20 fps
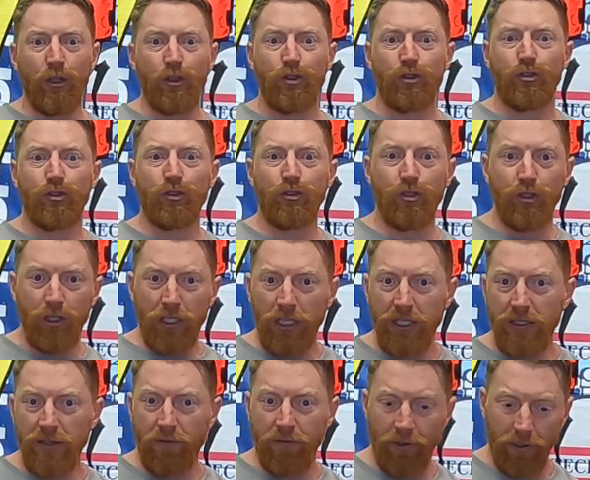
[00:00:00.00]
should you
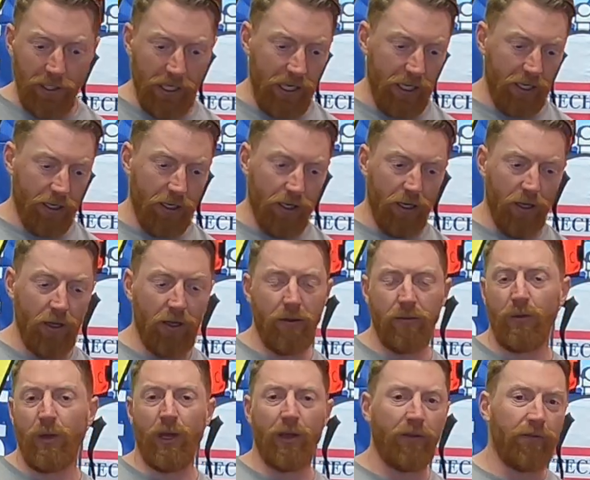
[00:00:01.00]
need to fill it
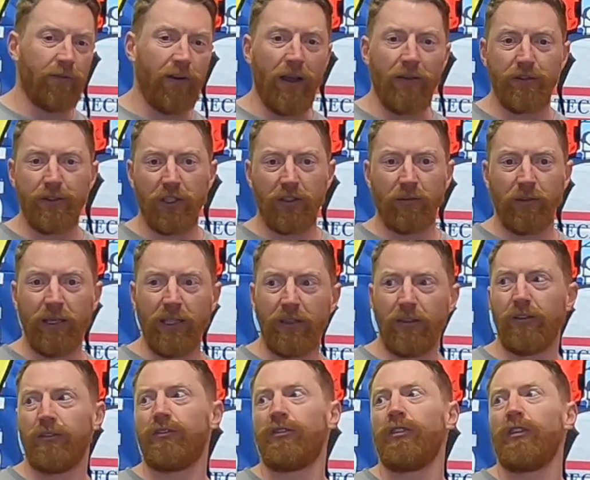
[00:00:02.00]
at 5-6
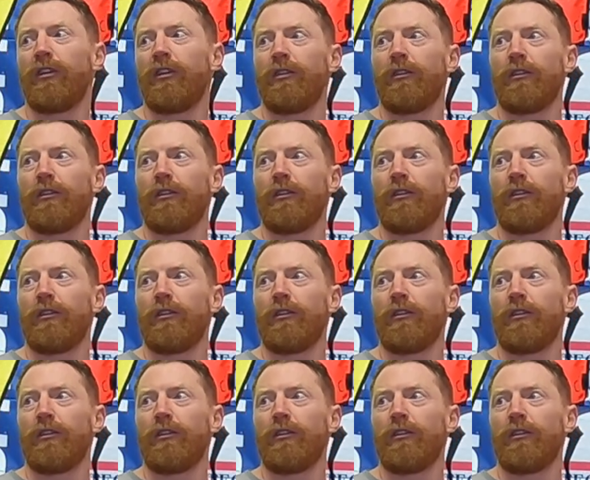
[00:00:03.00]
meters,